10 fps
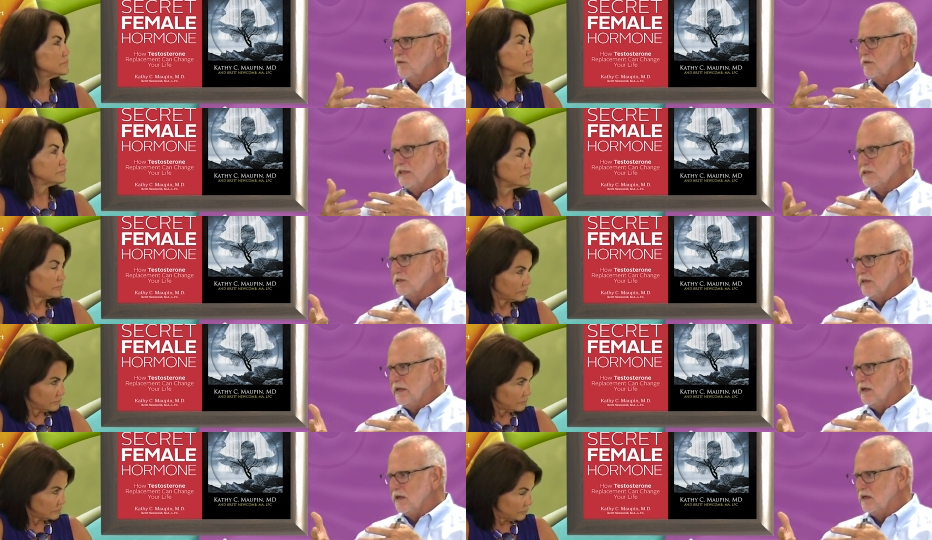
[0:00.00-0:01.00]
Speaker 1: for nesting
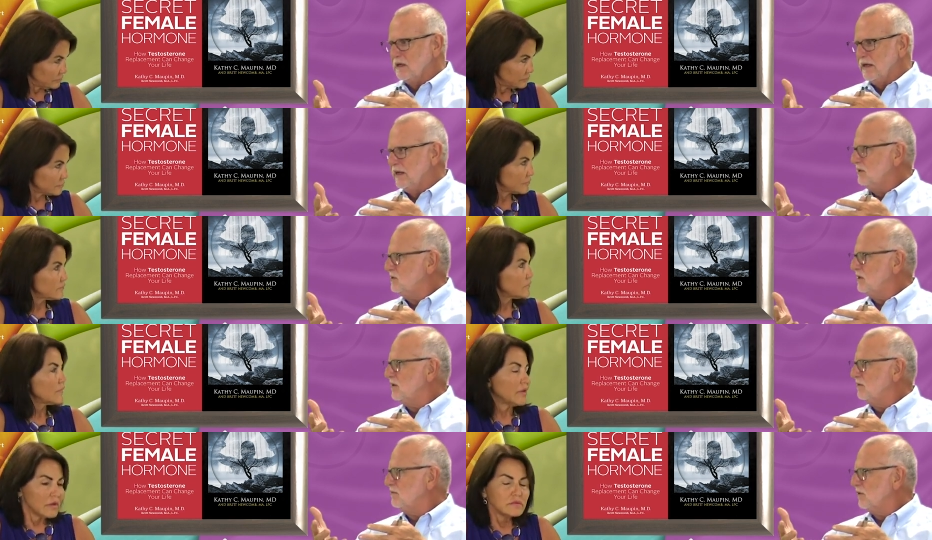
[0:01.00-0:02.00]
uh, eggs that
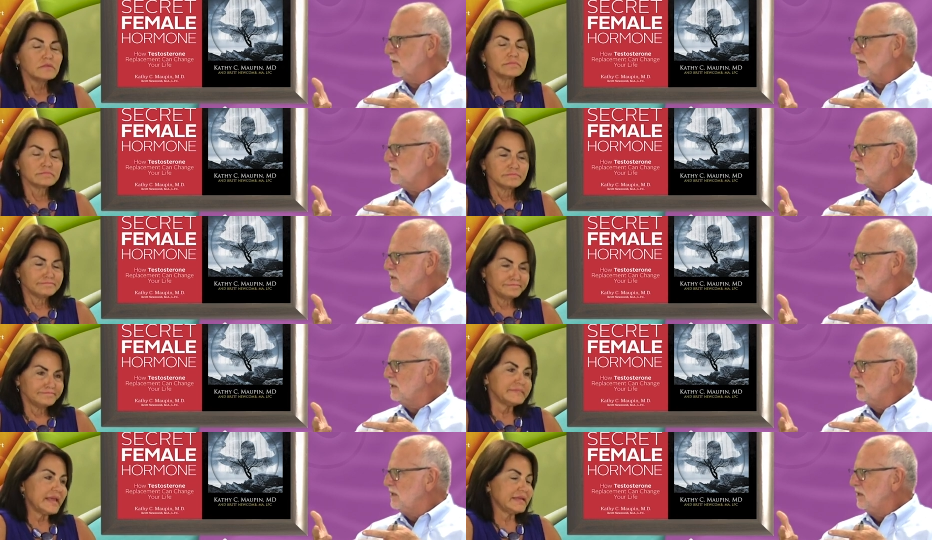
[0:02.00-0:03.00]
are fertilized?
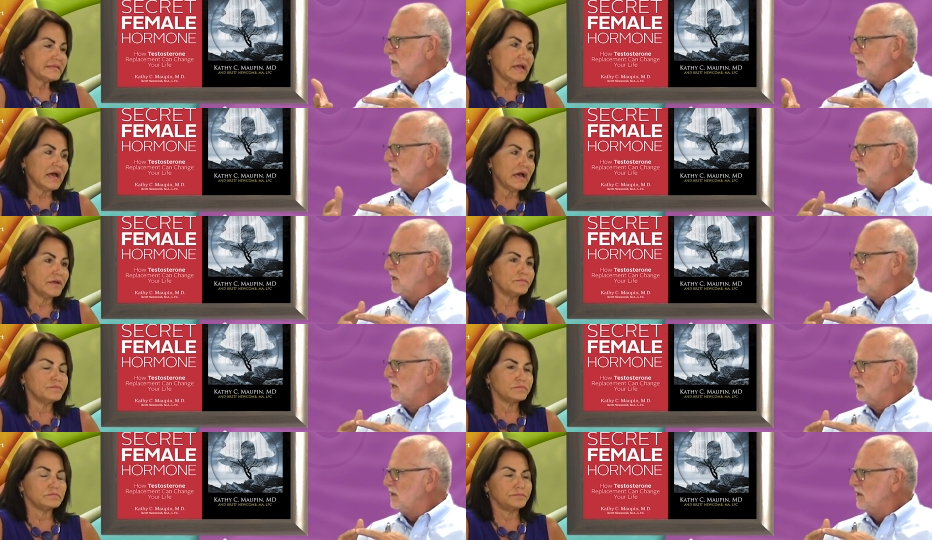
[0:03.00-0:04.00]
Speaker 2: Mm-hmm. It's uh,
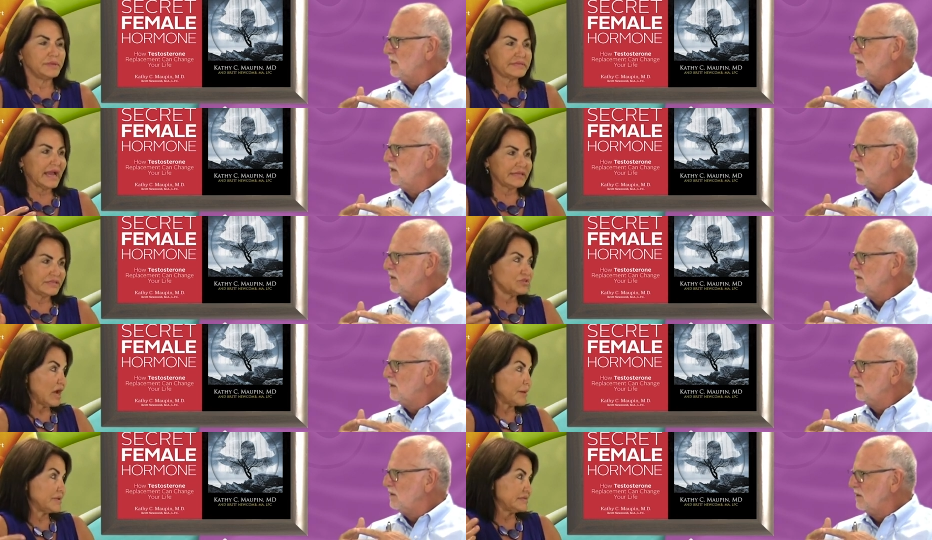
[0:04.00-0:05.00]
besides the
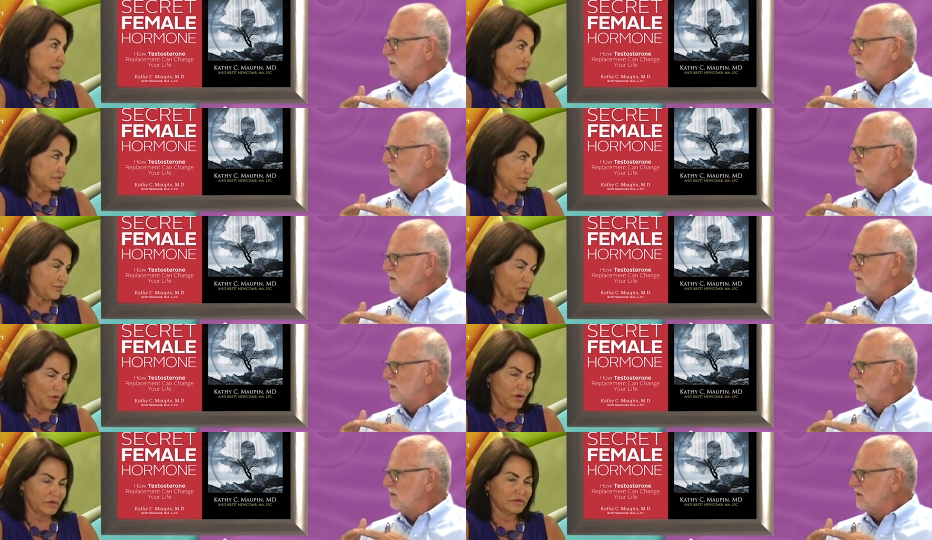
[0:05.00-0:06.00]
job it does
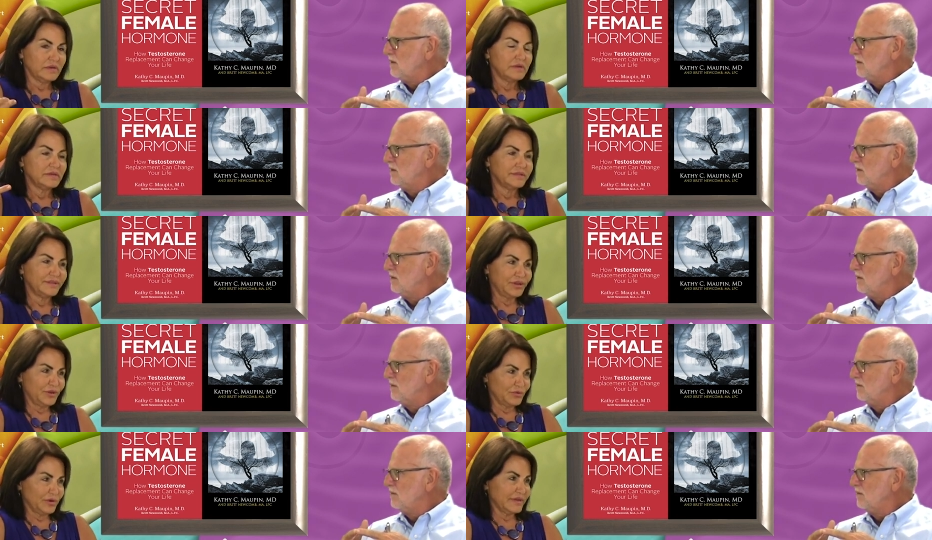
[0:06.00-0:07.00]
for the
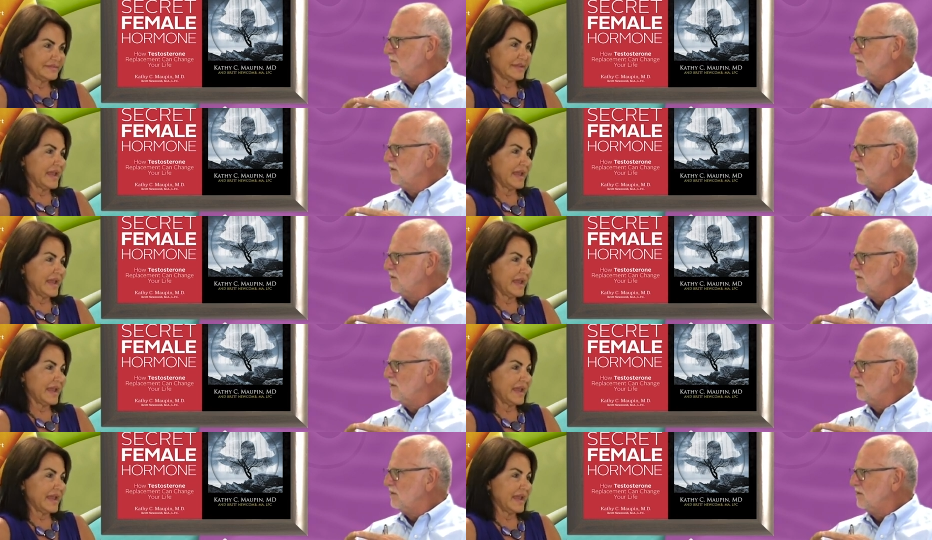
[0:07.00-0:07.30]
uterus